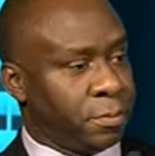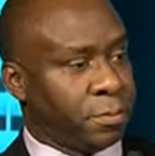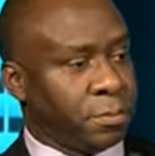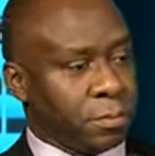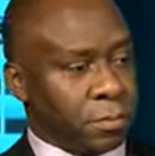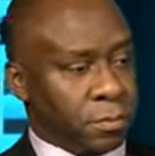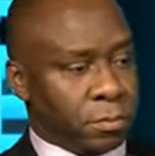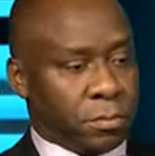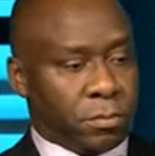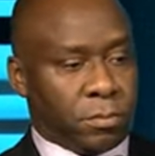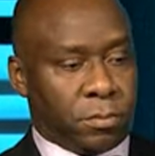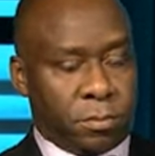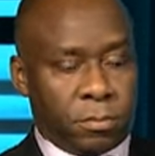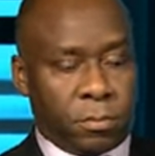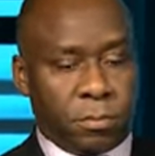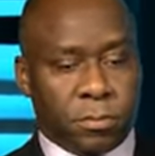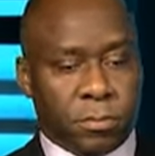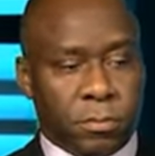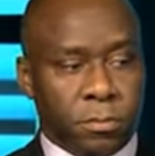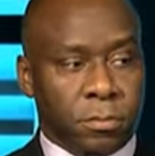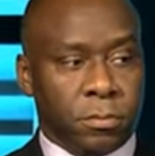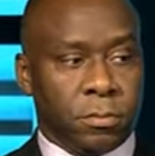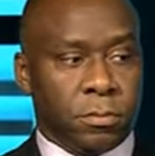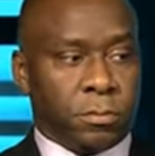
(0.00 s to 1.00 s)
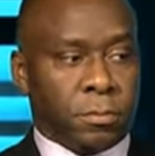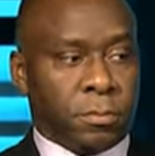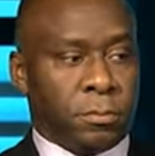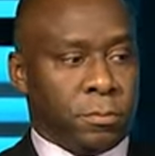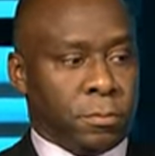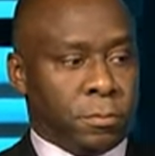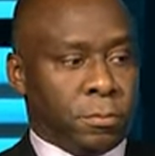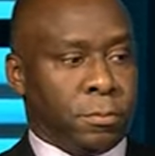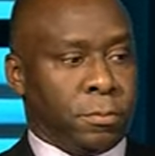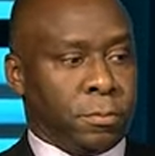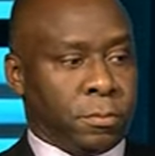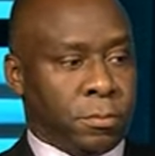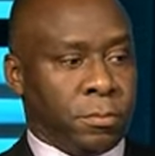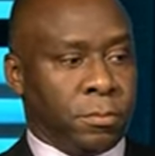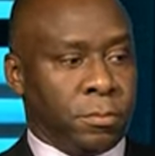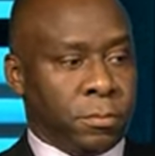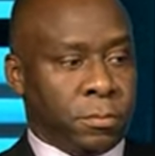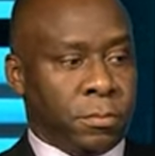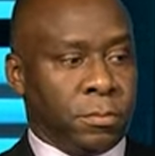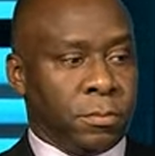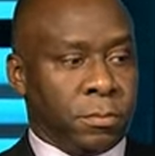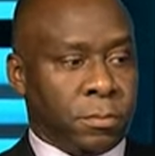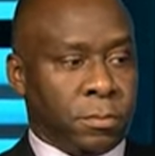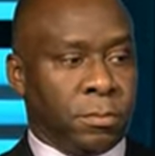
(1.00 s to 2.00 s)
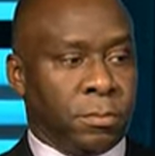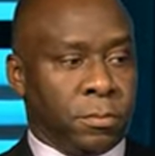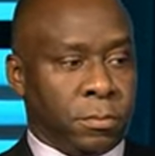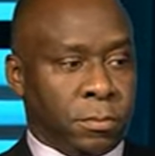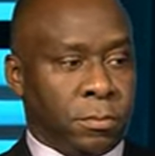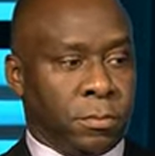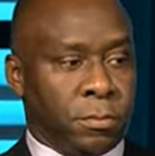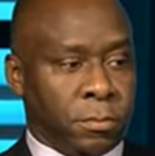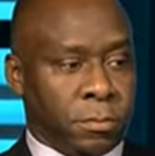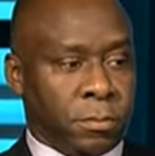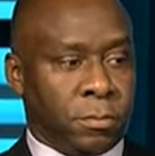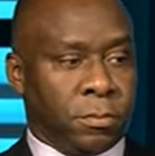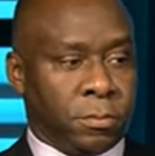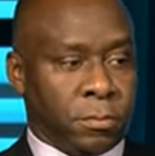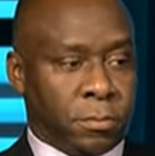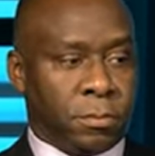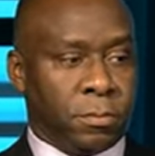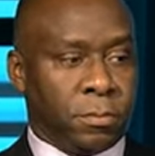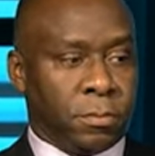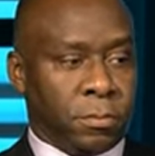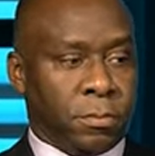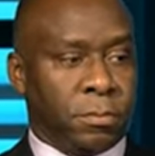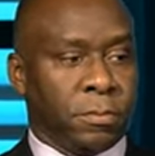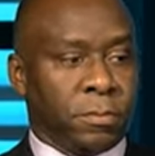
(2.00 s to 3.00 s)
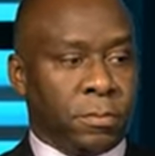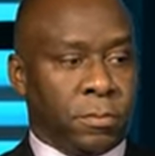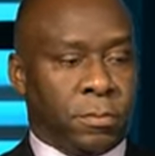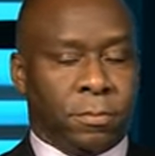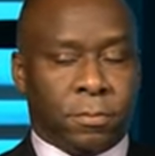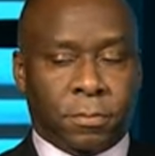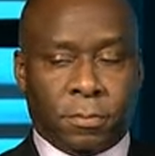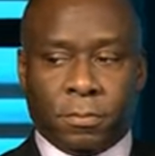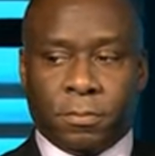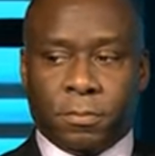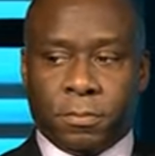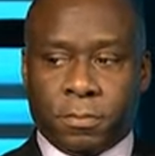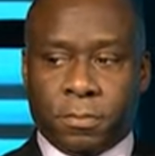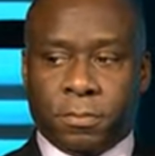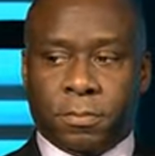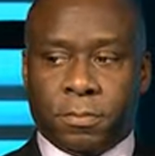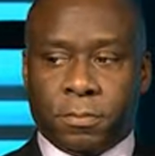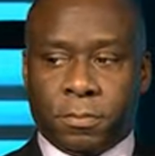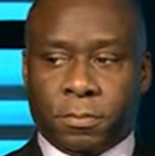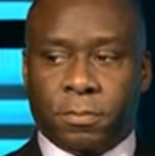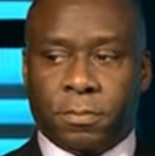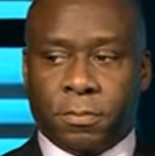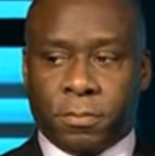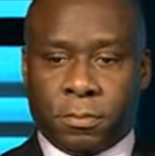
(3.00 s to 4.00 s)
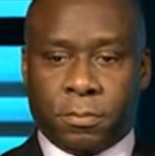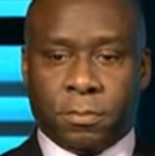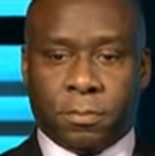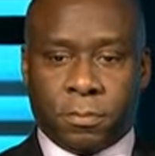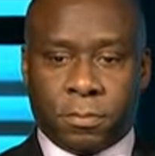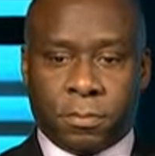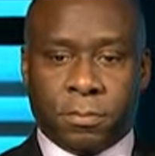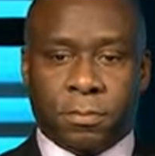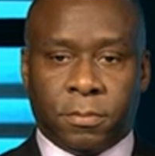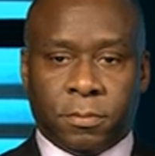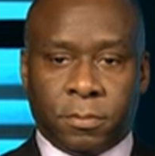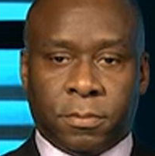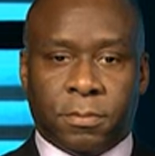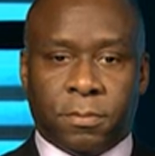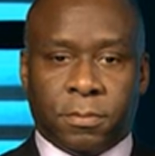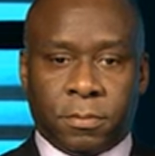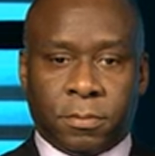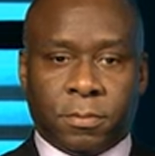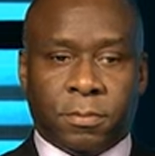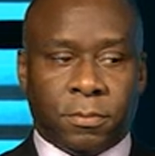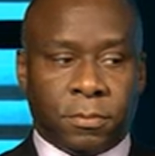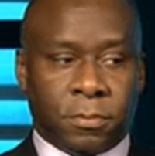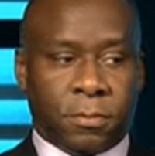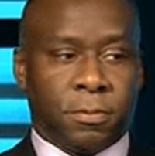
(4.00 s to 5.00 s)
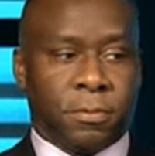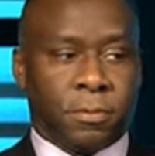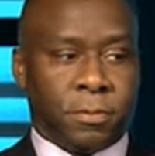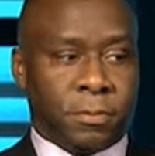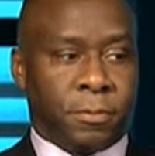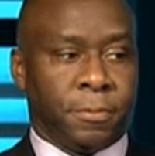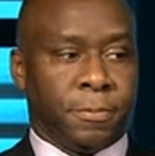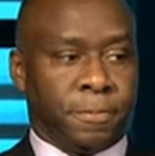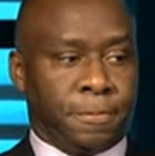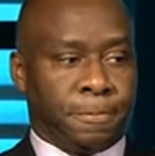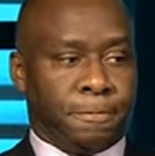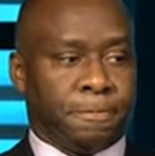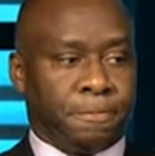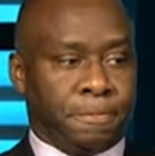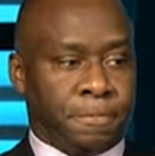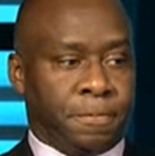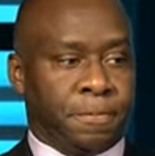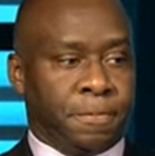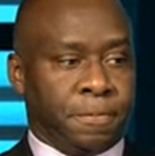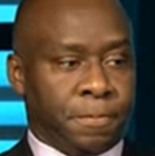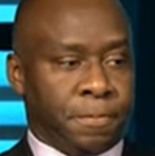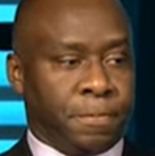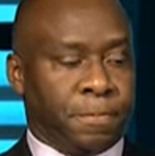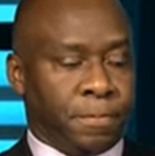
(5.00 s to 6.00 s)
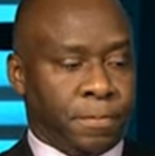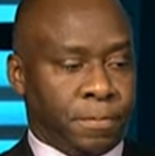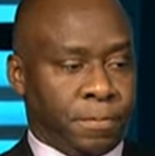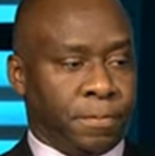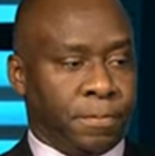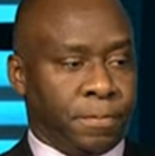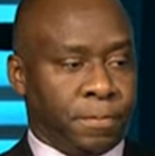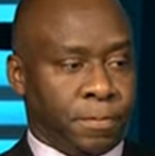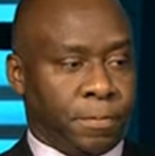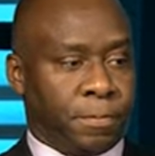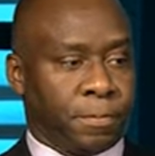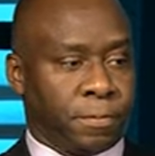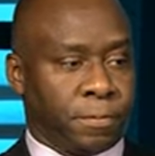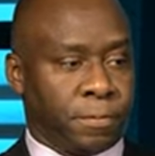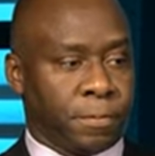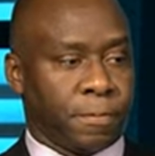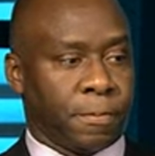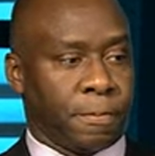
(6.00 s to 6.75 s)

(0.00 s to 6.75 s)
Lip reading: (silence)